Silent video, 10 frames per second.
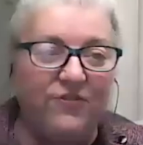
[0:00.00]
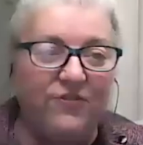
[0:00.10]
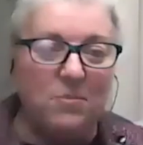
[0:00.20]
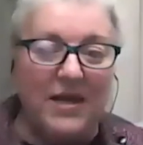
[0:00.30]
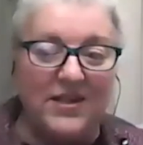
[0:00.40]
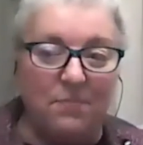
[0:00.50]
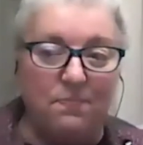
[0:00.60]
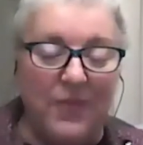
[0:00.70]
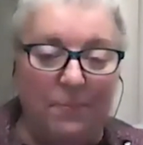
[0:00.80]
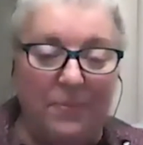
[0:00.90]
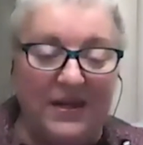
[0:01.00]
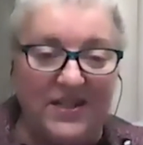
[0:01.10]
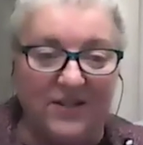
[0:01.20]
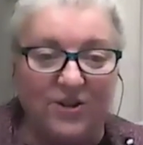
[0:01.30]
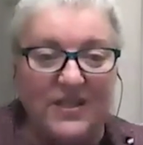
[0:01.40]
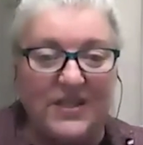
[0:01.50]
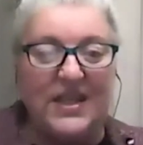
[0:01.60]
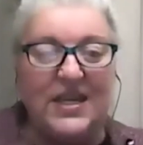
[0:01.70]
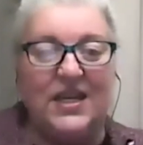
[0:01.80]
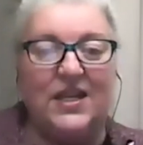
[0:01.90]
it makes a, a big difference
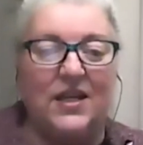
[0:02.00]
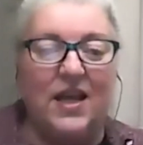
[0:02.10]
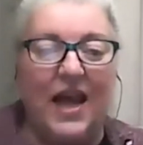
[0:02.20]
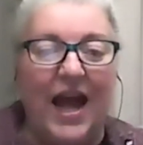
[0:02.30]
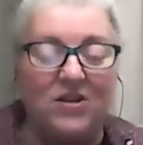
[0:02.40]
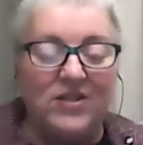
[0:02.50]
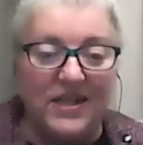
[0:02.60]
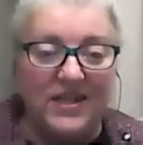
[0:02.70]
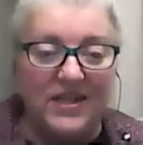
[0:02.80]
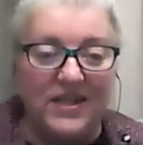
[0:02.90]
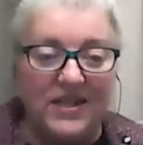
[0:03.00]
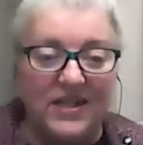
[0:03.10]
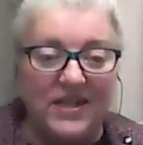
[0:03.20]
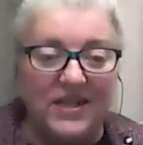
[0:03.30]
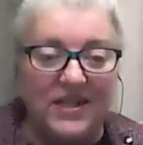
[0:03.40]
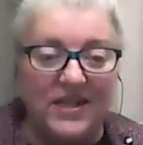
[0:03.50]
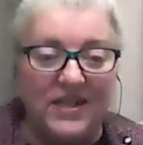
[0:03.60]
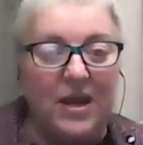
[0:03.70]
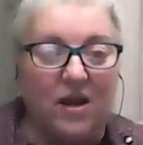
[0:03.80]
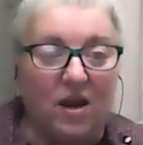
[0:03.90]
in how successful they can
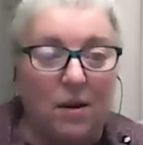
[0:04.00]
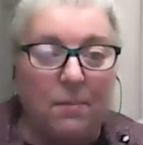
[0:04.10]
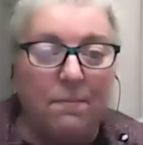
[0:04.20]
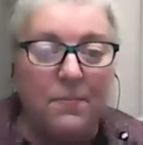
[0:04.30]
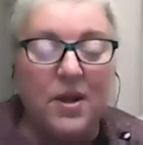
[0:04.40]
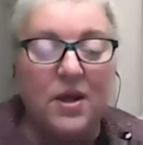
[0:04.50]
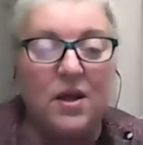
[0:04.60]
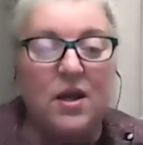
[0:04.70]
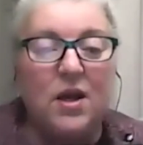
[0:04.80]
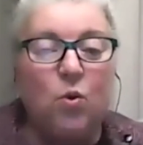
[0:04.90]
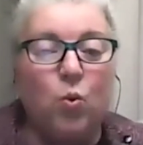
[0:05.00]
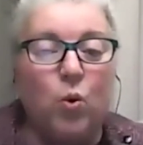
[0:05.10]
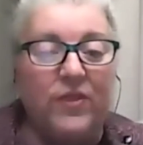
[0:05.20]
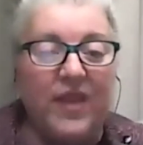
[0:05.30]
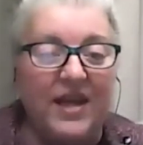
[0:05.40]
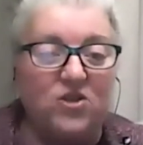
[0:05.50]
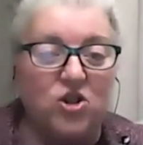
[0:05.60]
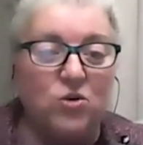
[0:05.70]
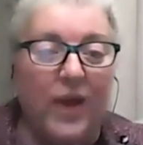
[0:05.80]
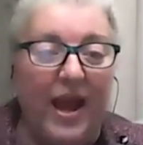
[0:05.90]
mm-hmm. become when yes. they
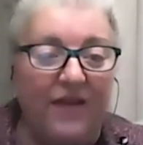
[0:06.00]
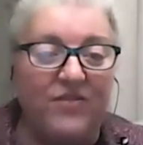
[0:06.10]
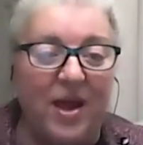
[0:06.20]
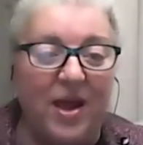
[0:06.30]
do have that